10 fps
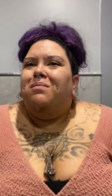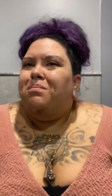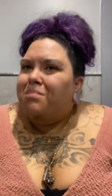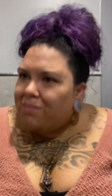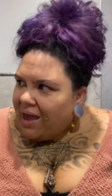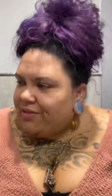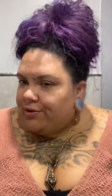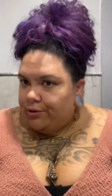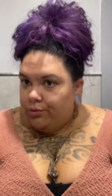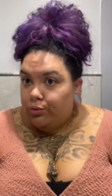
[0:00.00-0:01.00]

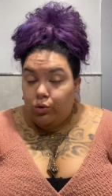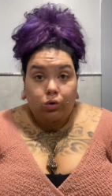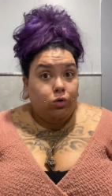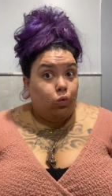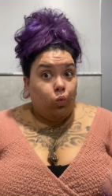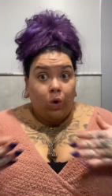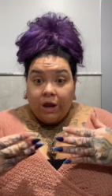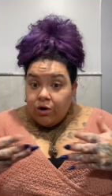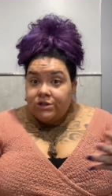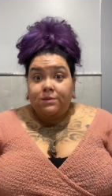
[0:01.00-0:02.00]
Mathew,
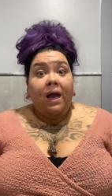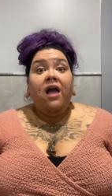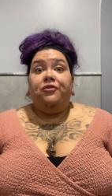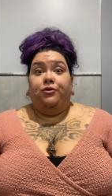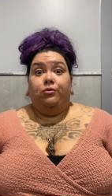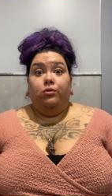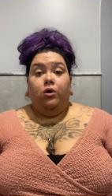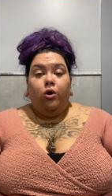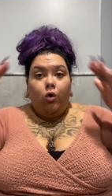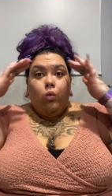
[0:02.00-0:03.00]
where's a Mathew?
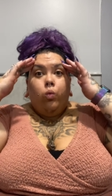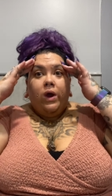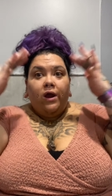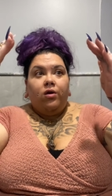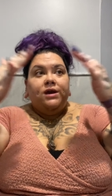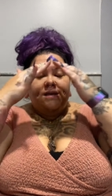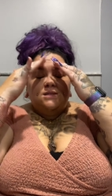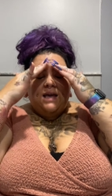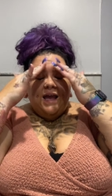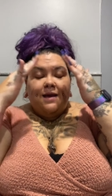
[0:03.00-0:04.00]
Where is
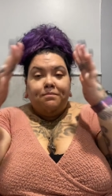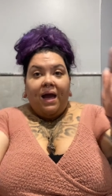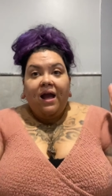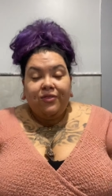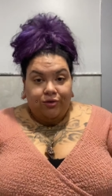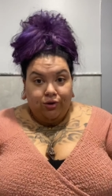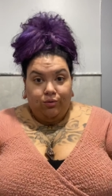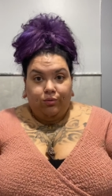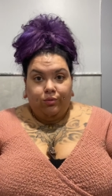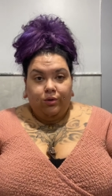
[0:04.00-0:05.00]
a
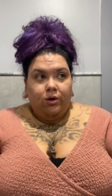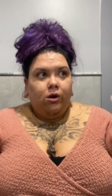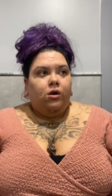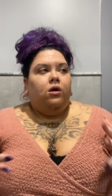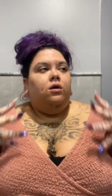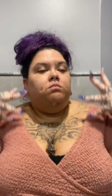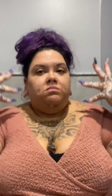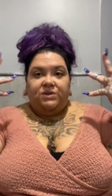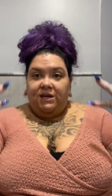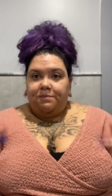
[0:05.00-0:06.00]
Mathew?
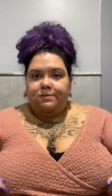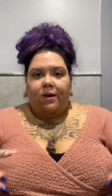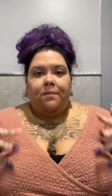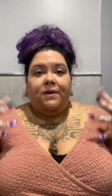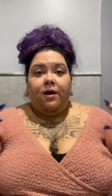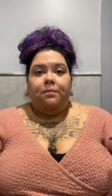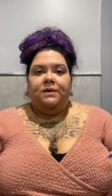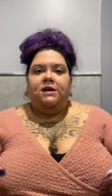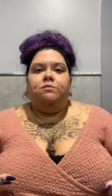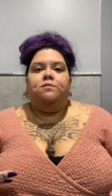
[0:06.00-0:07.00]
Keeps popping up.
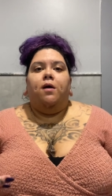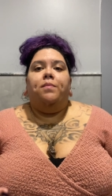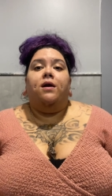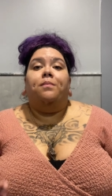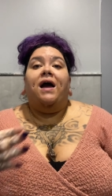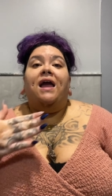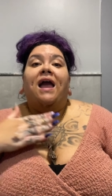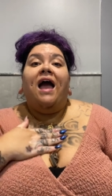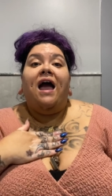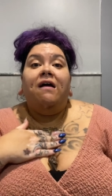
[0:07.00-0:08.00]
I
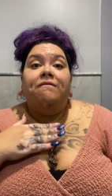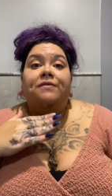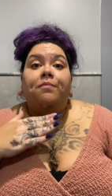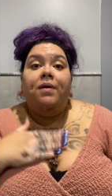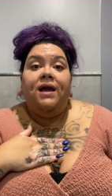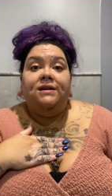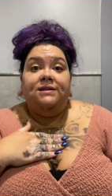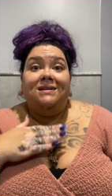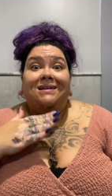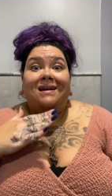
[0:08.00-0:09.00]
have the
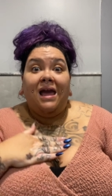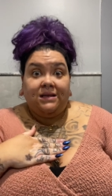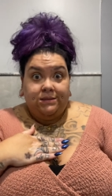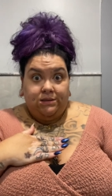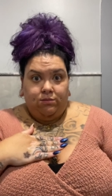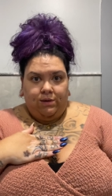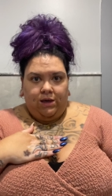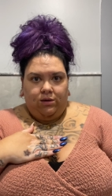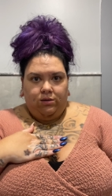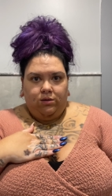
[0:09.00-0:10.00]
pendant next to
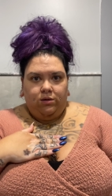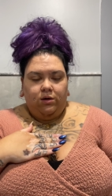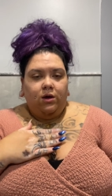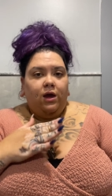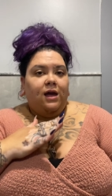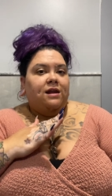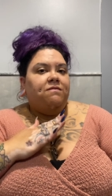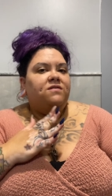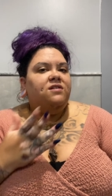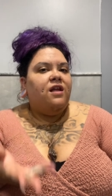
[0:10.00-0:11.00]
me. And
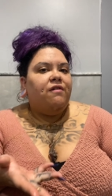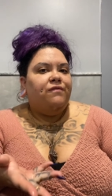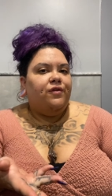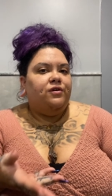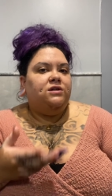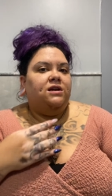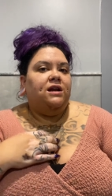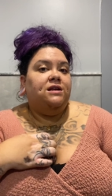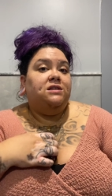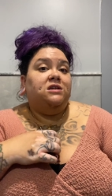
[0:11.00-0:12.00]
I've never done
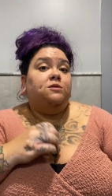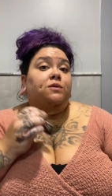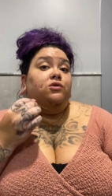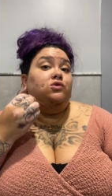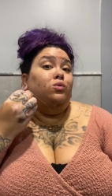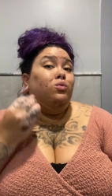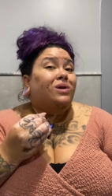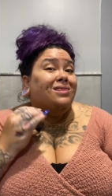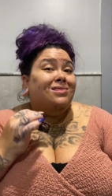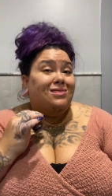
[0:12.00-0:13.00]
anything spiritual
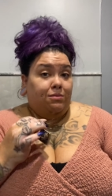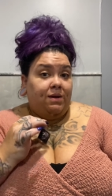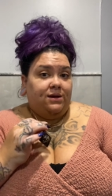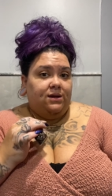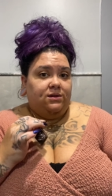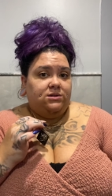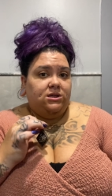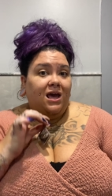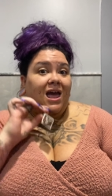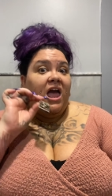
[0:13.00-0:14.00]
with the pendant,
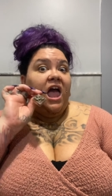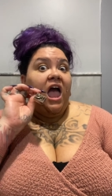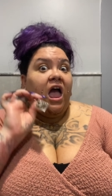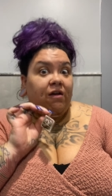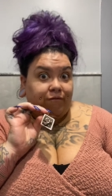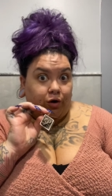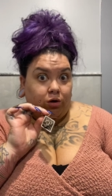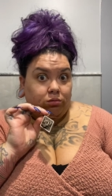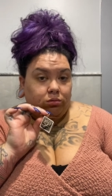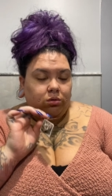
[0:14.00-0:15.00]
ever.